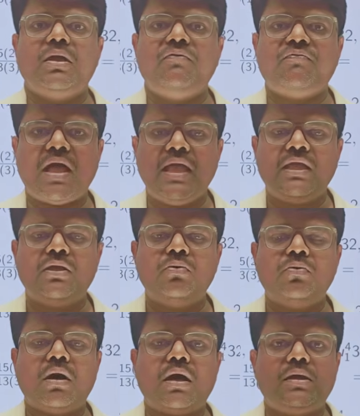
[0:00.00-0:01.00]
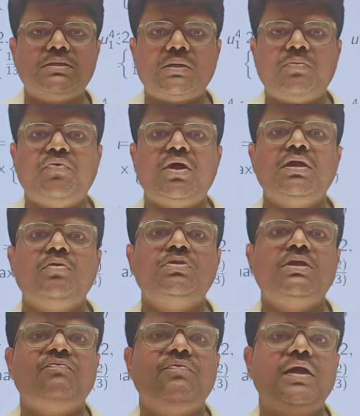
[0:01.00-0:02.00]
if I give or someone
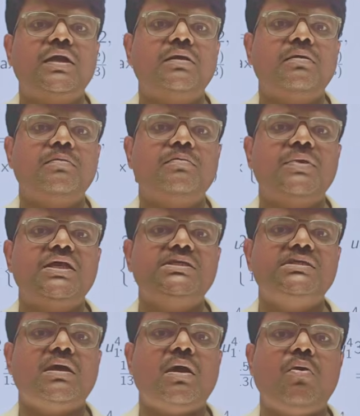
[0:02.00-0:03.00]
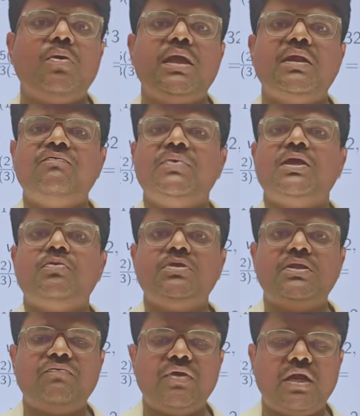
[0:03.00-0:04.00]
give the weight, means how can we
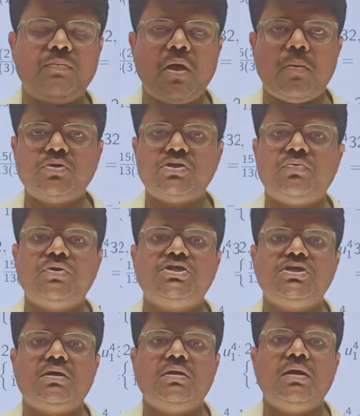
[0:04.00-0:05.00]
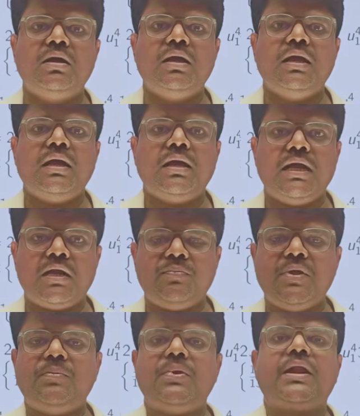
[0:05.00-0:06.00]
give the weight? By observation. It
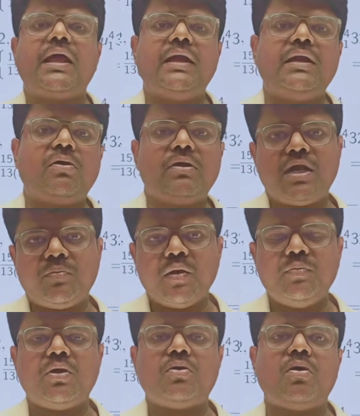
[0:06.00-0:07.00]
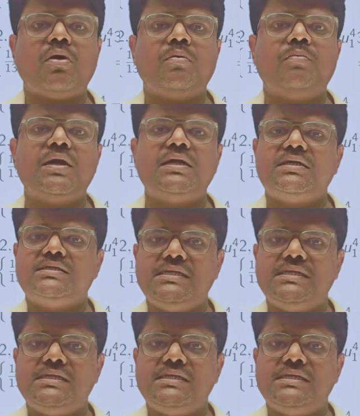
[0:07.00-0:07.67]
may be right or it may be wrong, but